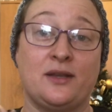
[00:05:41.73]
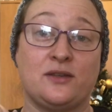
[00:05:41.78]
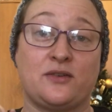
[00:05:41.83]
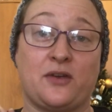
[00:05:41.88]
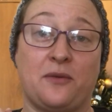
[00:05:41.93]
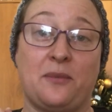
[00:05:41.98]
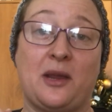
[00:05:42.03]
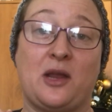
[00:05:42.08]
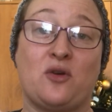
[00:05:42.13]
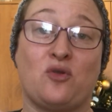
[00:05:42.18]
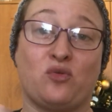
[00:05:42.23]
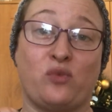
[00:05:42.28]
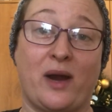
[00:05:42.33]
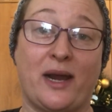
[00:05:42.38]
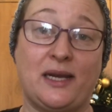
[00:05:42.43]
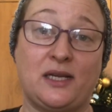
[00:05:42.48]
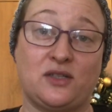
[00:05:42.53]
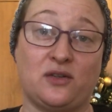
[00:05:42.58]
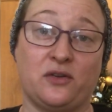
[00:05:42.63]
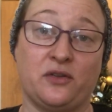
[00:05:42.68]
It's going to be
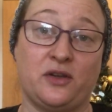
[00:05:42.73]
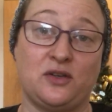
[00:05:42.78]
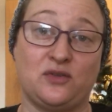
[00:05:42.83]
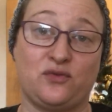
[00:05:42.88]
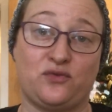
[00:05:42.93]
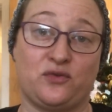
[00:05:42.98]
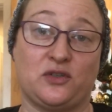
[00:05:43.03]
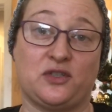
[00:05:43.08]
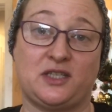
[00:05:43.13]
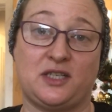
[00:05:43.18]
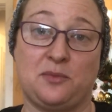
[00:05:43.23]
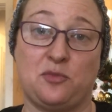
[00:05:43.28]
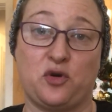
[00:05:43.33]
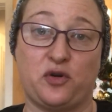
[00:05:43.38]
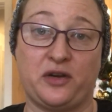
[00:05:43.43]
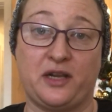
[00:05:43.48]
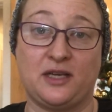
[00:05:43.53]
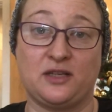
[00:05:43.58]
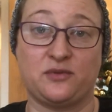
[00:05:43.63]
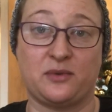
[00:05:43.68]
great on those frosty
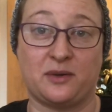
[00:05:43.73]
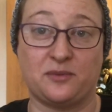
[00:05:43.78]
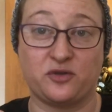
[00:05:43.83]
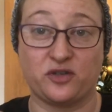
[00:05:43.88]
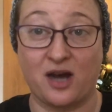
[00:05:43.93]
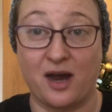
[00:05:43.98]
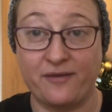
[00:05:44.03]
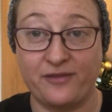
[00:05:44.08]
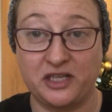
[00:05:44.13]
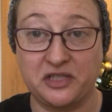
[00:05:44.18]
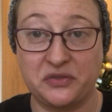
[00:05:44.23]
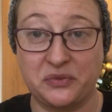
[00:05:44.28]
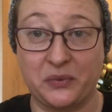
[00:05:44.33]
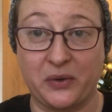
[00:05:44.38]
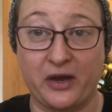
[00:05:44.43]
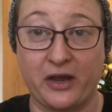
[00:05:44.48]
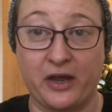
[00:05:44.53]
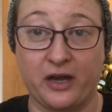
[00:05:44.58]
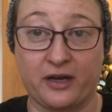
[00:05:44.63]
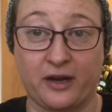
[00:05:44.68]
mornings when I'm driving to
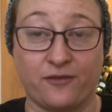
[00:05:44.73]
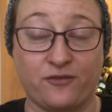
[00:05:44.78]
work.